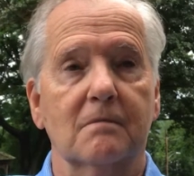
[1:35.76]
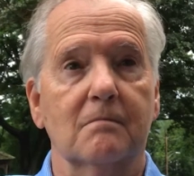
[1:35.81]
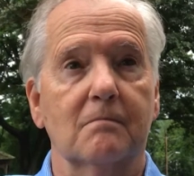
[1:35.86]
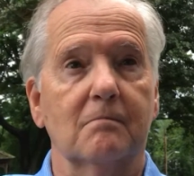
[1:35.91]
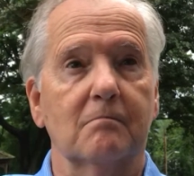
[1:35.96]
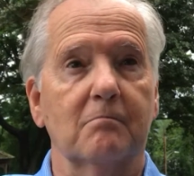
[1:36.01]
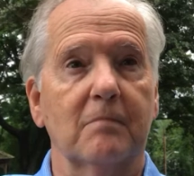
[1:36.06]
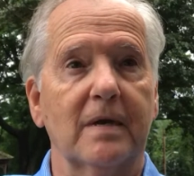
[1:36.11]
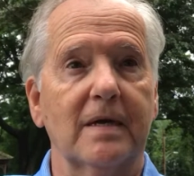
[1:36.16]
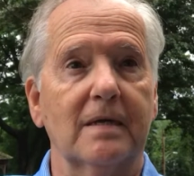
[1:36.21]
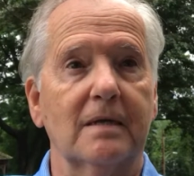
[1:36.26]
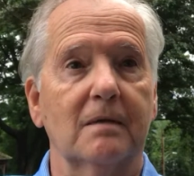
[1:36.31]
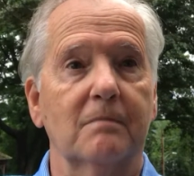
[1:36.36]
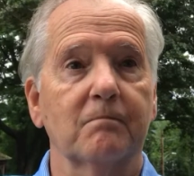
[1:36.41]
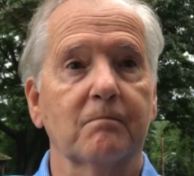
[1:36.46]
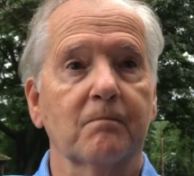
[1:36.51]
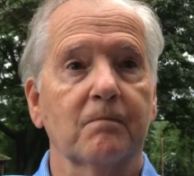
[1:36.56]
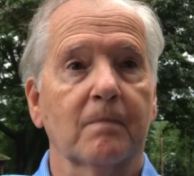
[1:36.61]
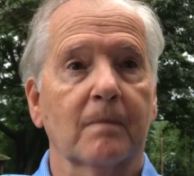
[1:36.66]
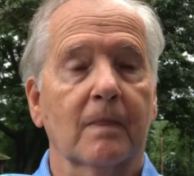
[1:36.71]
made
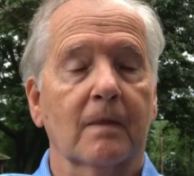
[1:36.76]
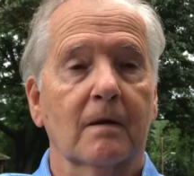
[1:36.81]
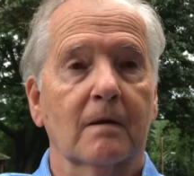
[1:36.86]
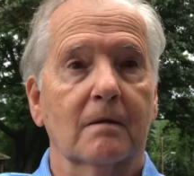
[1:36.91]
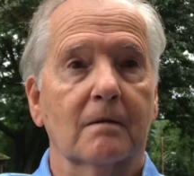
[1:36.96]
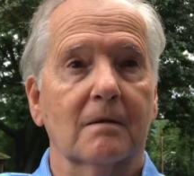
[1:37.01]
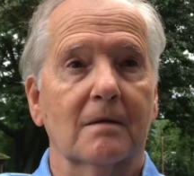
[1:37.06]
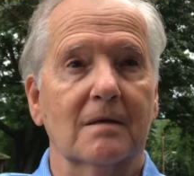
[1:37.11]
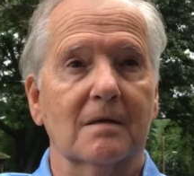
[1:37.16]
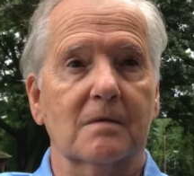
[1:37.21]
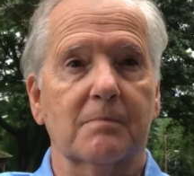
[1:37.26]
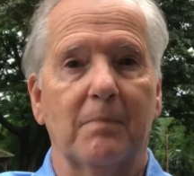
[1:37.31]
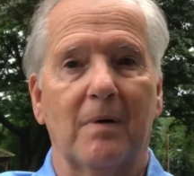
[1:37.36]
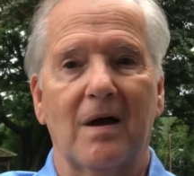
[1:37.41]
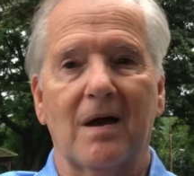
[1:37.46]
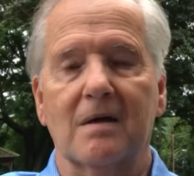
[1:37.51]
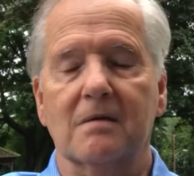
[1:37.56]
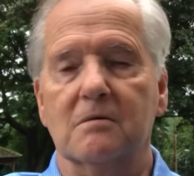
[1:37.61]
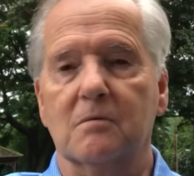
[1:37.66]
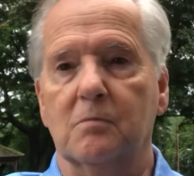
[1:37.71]
this
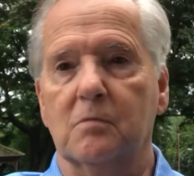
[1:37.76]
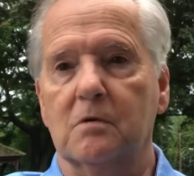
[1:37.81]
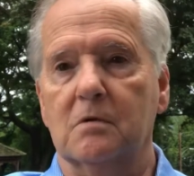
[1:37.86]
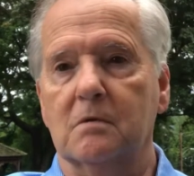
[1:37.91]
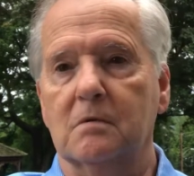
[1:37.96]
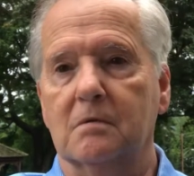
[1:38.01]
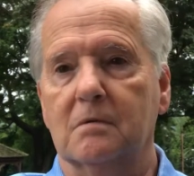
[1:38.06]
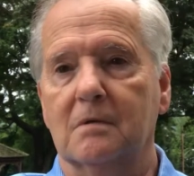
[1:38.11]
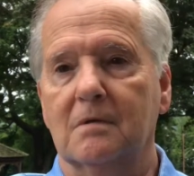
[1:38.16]
possible